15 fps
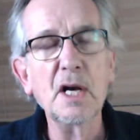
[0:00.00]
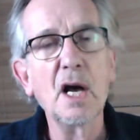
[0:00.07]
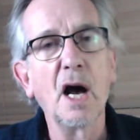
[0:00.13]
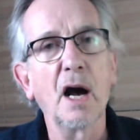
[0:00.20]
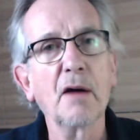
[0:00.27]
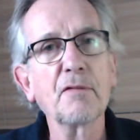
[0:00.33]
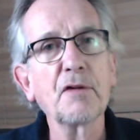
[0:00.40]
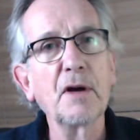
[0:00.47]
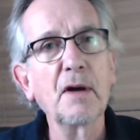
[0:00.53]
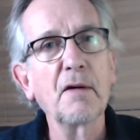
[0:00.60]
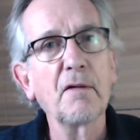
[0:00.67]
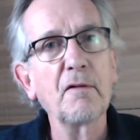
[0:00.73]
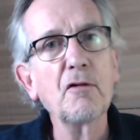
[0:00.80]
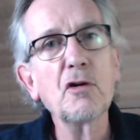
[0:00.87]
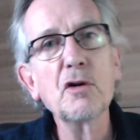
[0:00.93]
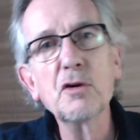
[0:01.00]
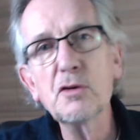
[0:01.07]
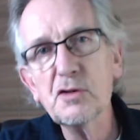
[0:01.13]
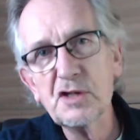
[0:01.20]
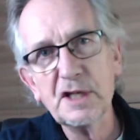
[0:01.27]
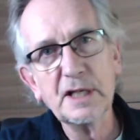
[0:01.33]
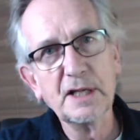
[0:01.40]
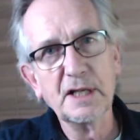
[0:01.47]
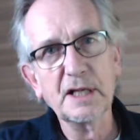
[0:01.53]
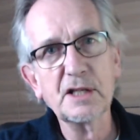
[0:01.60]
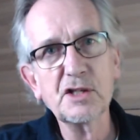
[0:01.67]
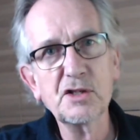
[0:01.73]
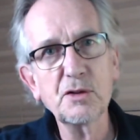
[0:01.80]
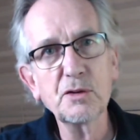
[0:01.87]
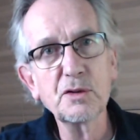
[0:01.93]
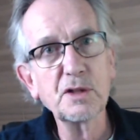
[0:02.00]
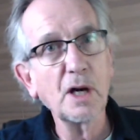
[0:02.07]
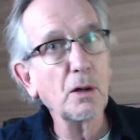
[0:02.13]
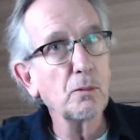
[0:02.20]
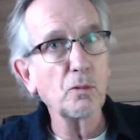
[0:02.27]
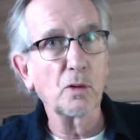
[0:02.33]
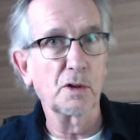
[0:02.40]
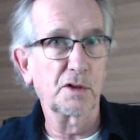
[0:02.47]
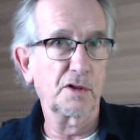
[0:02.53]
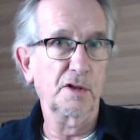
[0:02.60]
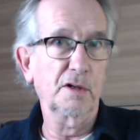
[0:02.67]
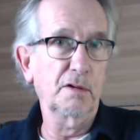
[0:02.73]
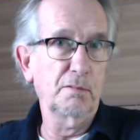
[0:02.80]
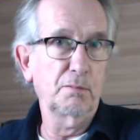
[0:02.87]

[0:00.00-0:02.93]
of losing things you don't want to